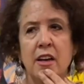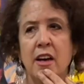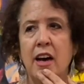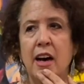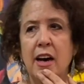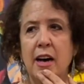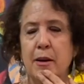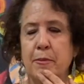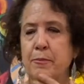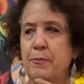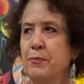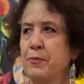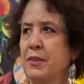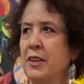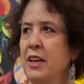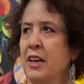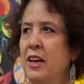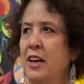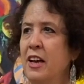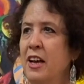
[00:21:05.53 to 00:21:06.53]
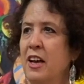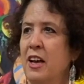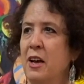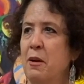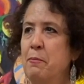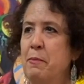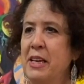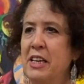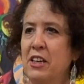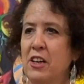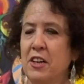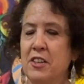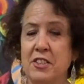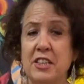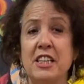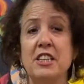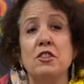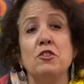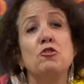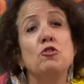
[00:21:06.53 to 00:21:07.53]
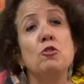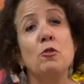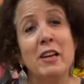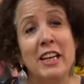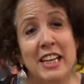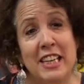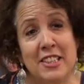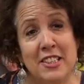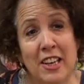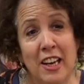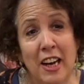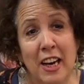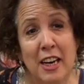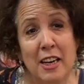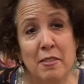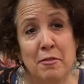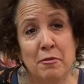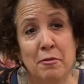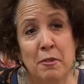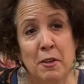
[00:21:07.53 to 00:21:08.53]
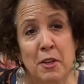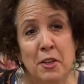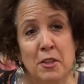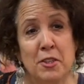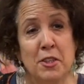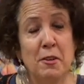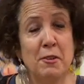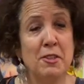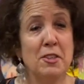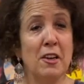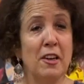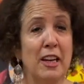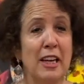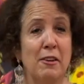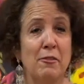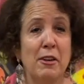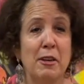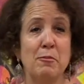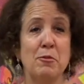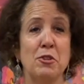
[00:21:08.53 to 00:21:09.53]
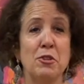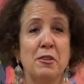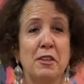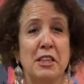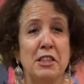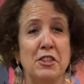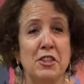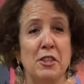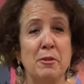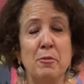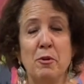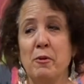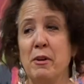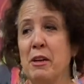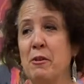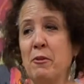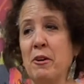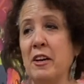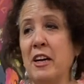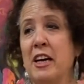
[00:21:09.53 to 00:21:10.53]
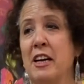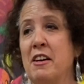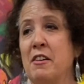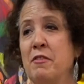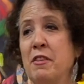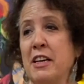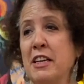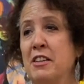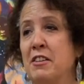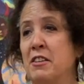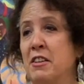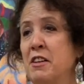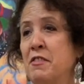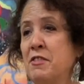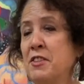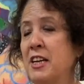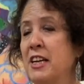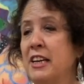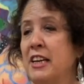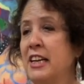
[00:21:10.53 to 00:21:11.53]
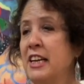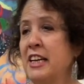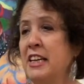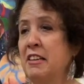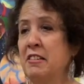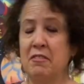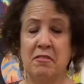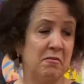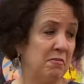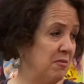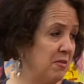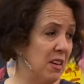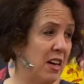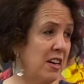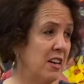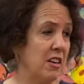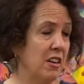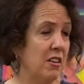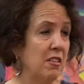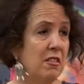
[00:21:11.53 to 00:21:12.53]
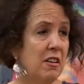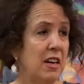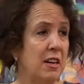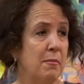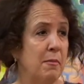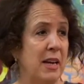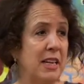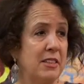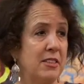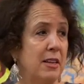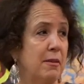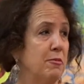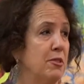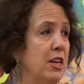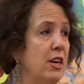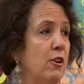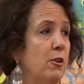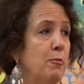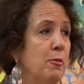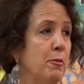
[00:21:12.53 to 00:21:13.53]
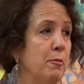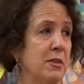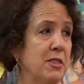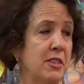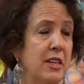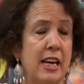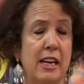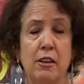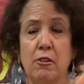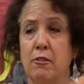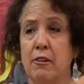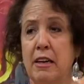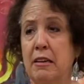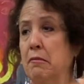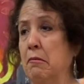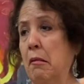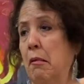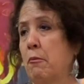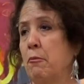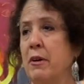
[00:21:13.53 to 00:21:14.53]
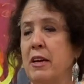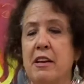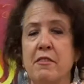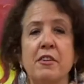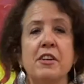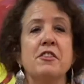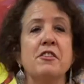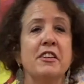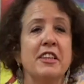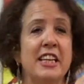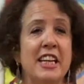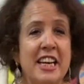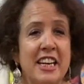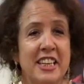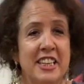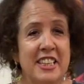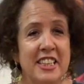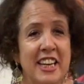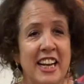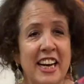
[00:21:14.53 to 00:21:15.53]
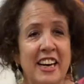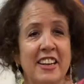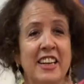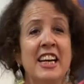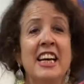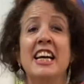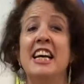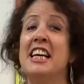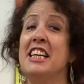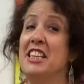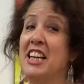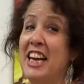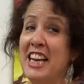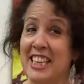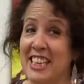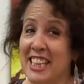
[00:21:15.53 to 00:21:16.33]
um, because it truly is live. So it's not like when I'm talking to you, Maria, When I, if I, if suddenly, I don't know, I make some terrible mistake or I, whatever, you can edit it out. It ain't